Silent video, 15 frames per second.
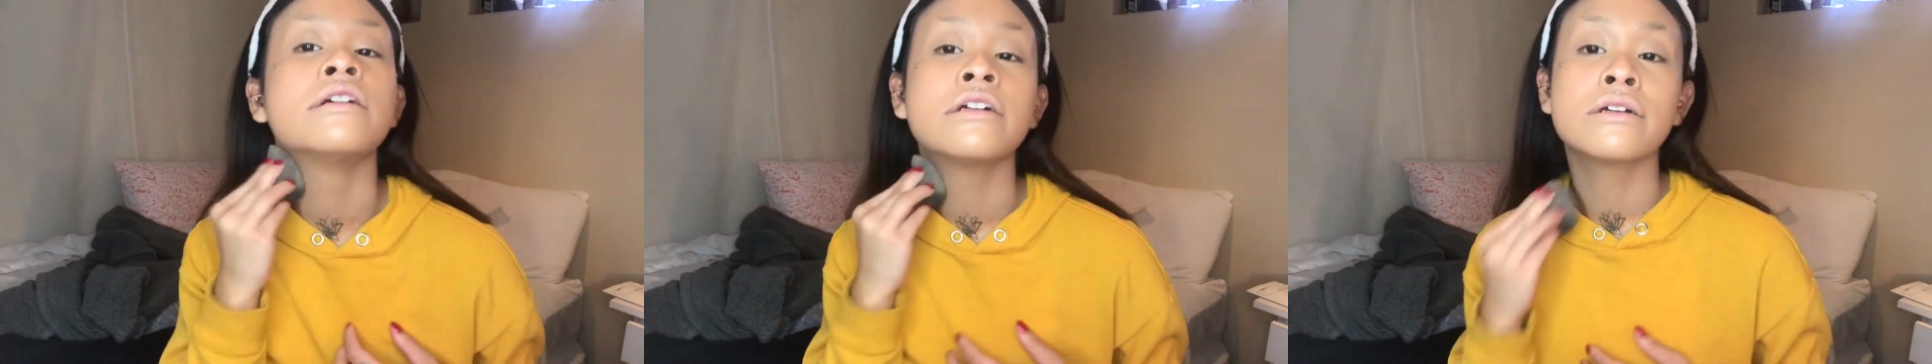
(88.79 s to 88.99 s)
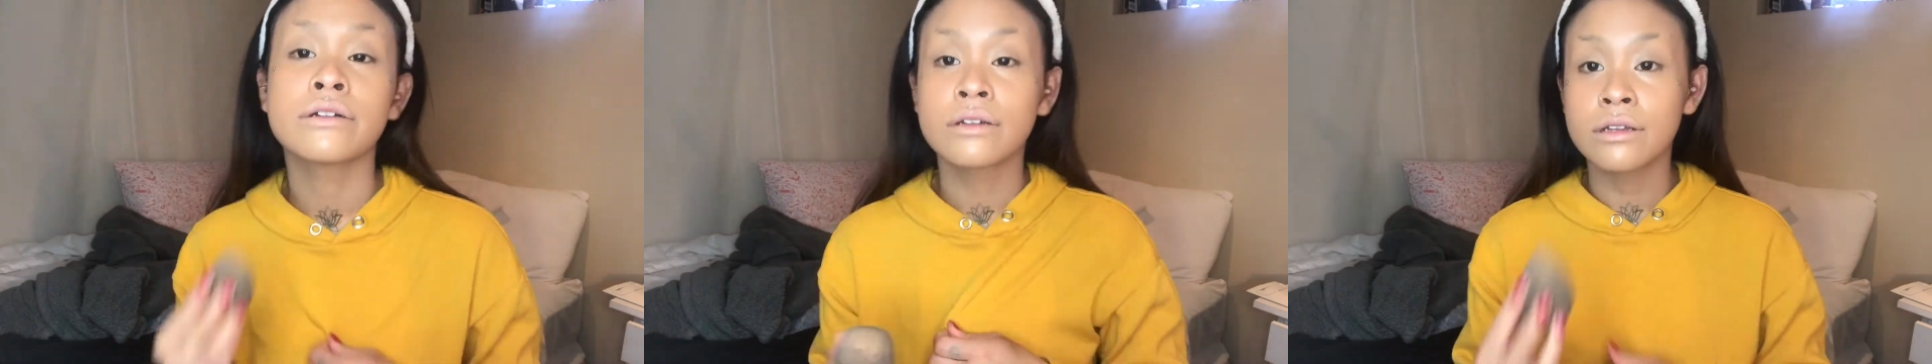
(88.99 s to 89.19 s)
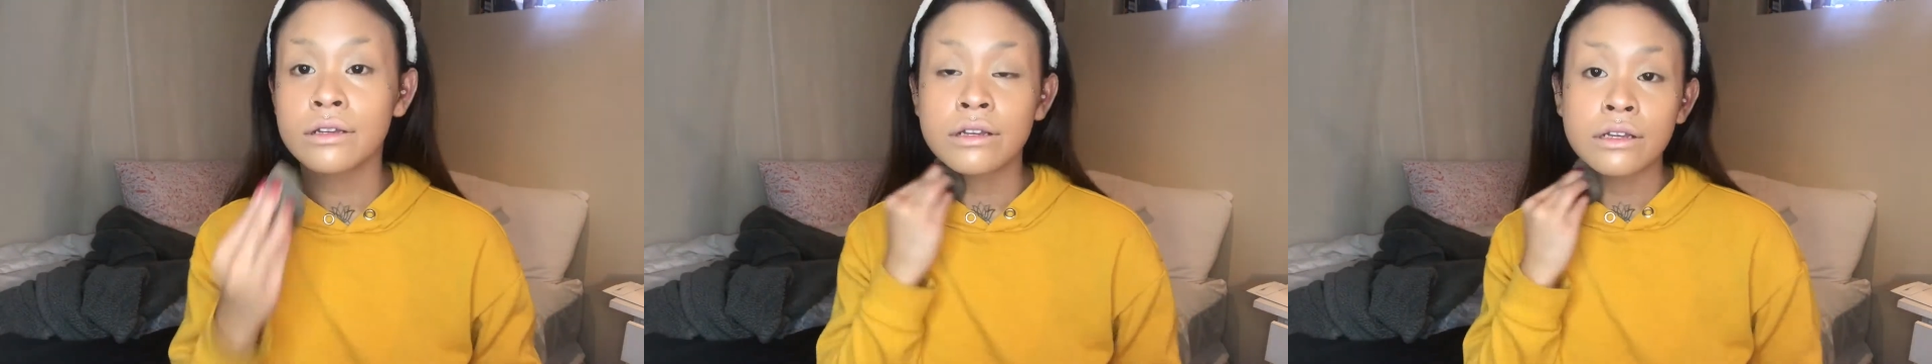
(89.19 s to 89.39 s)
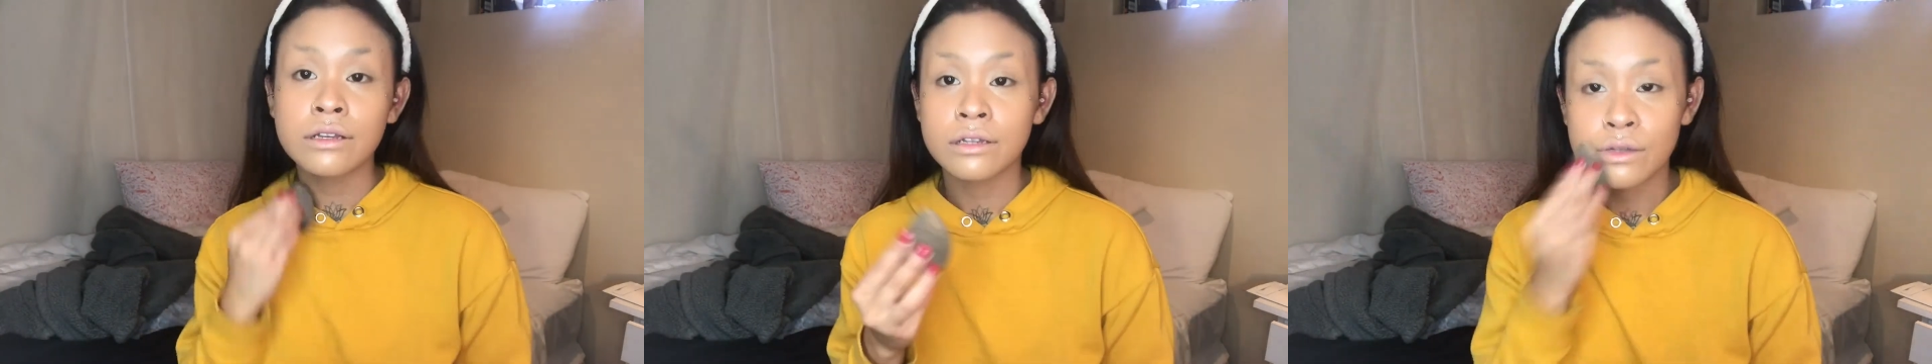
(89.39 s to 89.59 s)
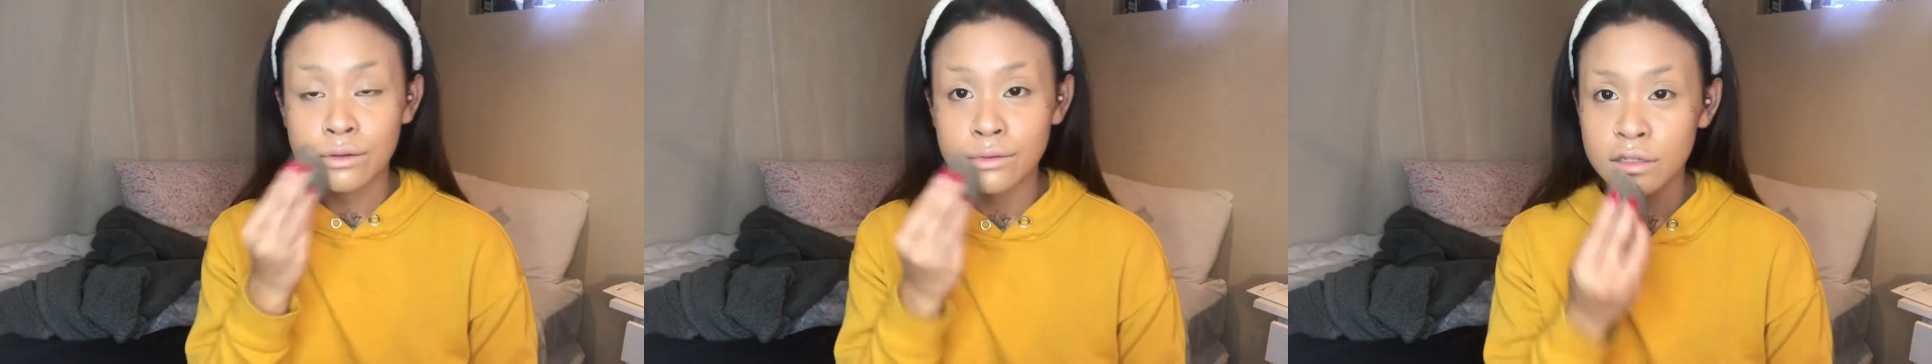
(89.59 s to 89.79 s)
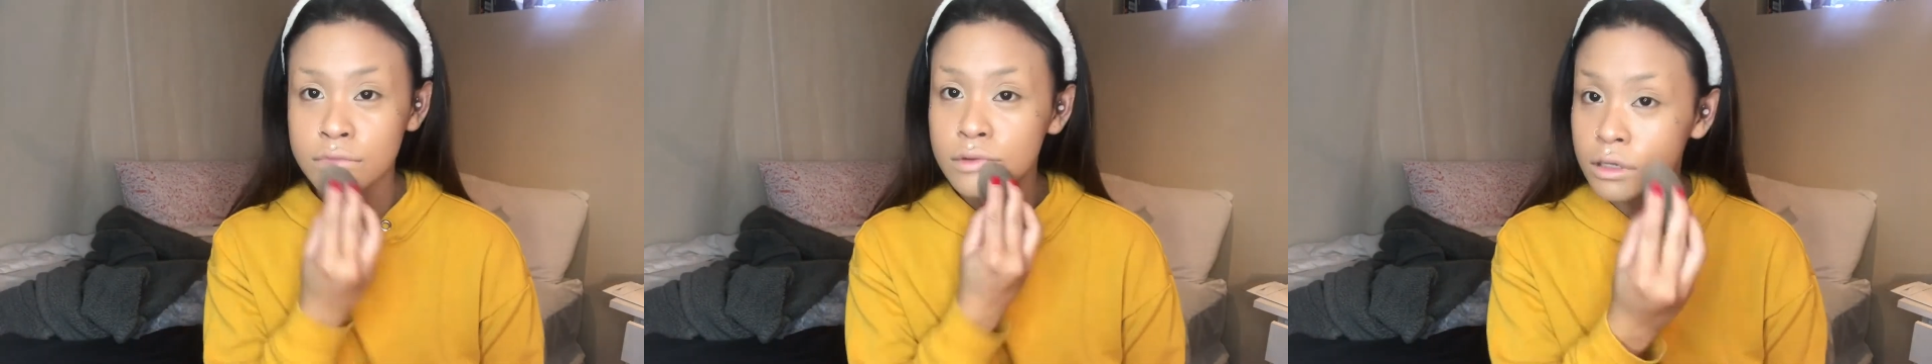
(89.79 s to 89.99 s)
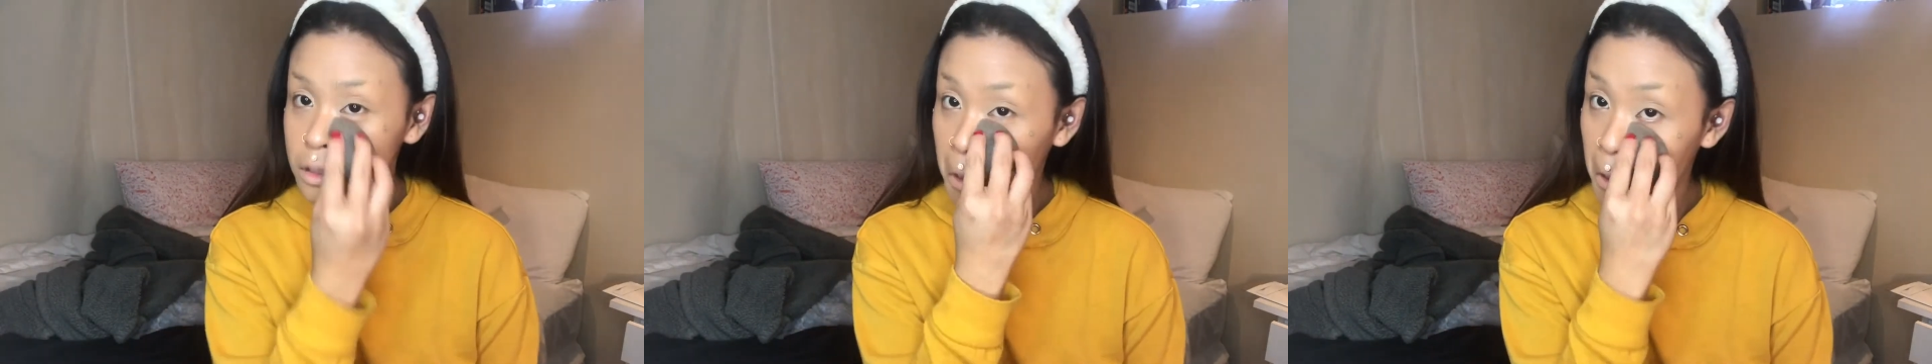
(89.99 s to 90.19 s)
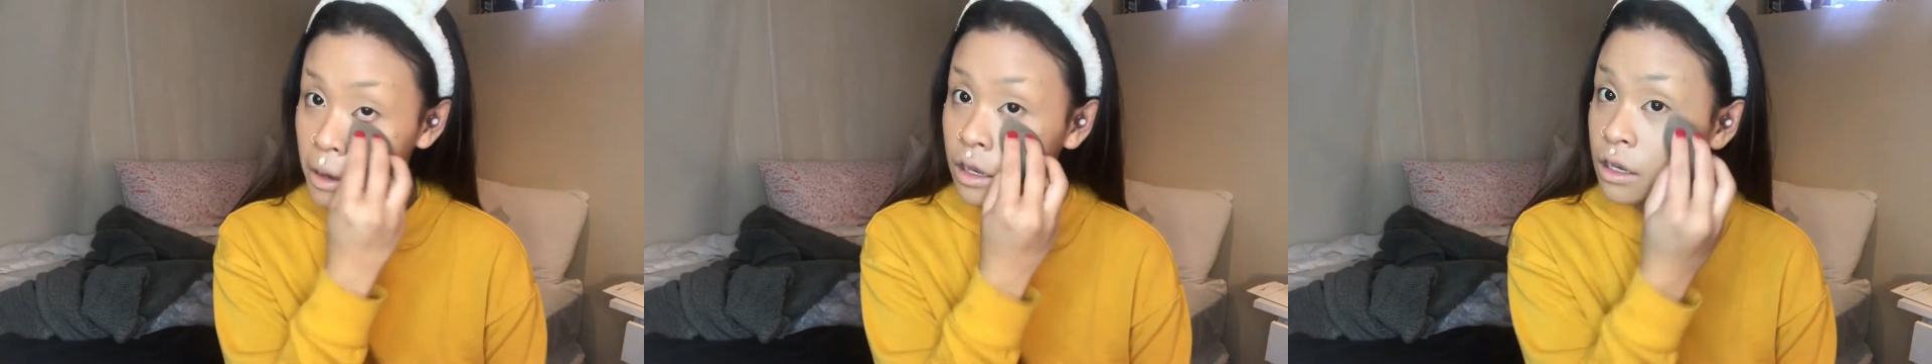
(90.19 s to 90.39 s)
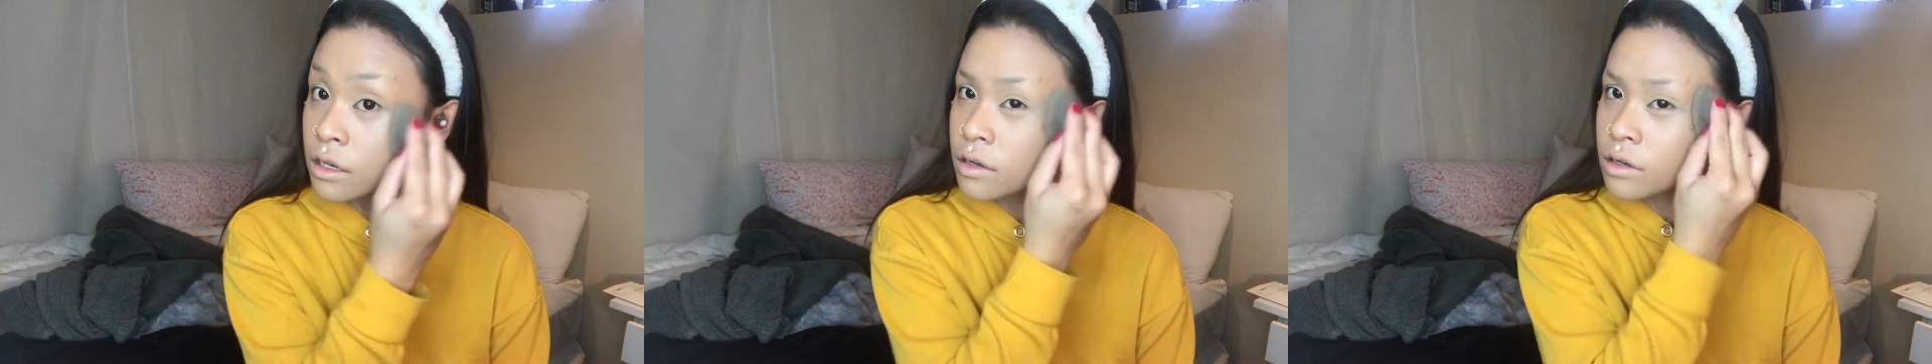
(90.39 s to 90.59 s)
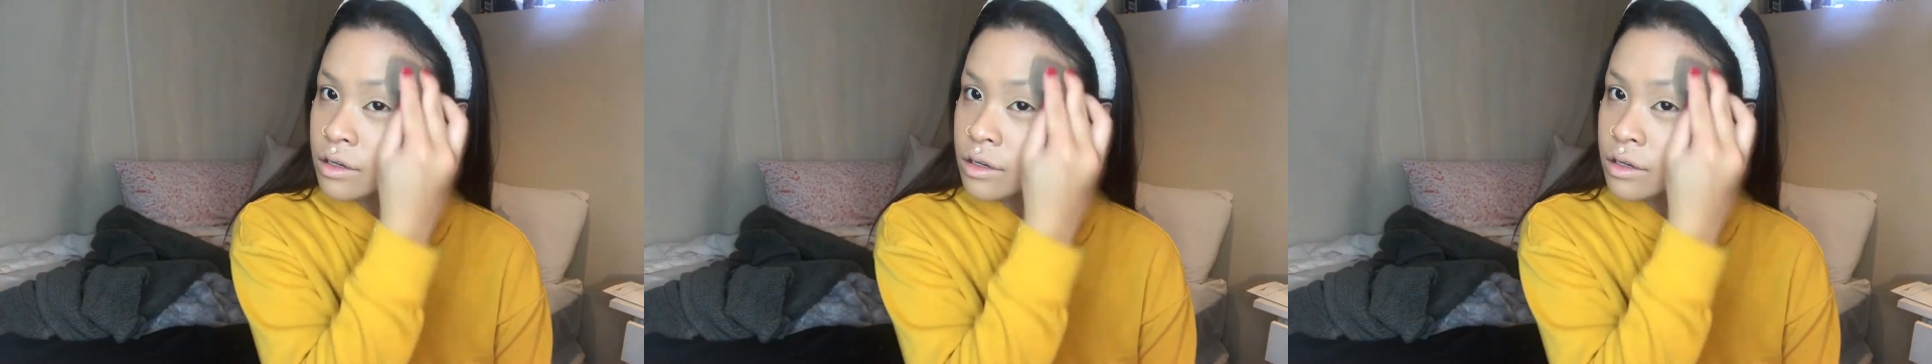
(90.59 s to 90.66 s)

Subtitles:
I have some scars on my neck, so I like to